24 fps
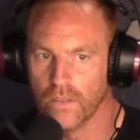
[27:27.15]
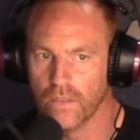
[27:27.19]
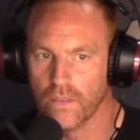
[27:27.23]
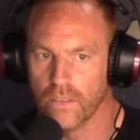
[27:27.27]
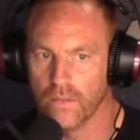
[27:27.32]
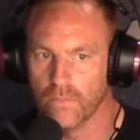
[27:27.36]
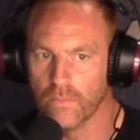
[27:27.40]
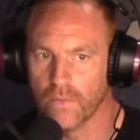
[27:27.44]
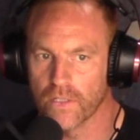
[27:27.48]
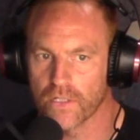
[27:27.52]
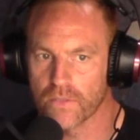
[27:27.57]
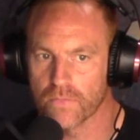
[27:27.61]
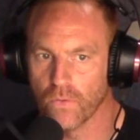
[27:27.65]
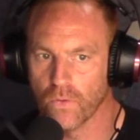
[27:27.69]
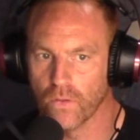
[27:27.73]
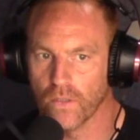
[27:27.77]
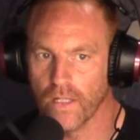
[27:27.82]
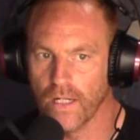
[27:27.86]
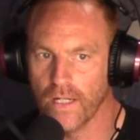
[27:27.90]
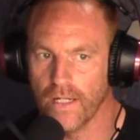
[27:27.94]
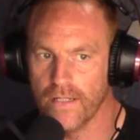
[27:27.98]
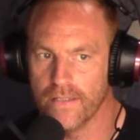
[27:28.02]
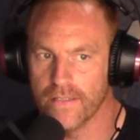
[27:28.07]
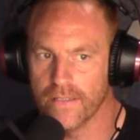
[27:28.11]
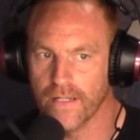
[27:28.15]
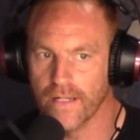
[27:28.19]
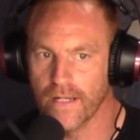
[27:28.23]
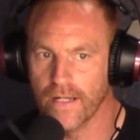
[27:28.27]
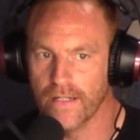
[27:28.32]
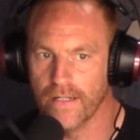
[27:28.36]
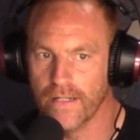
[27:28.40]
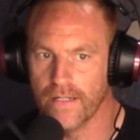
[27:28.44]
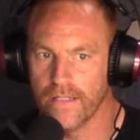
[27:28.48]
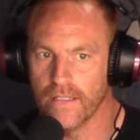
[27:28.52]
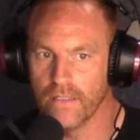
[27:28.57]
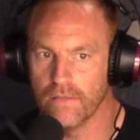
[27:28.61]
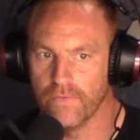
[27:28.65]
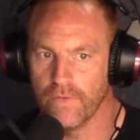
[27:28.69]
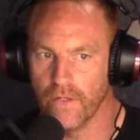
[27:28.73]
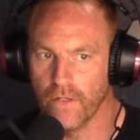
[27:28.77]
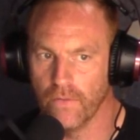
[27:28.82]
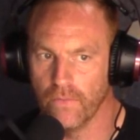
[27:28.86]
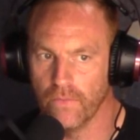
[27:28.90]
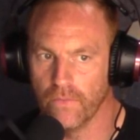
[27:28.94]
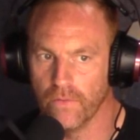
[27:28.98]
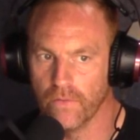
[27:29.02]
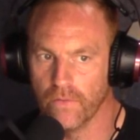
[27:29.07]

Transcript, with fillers: you're much more likely to get an interview.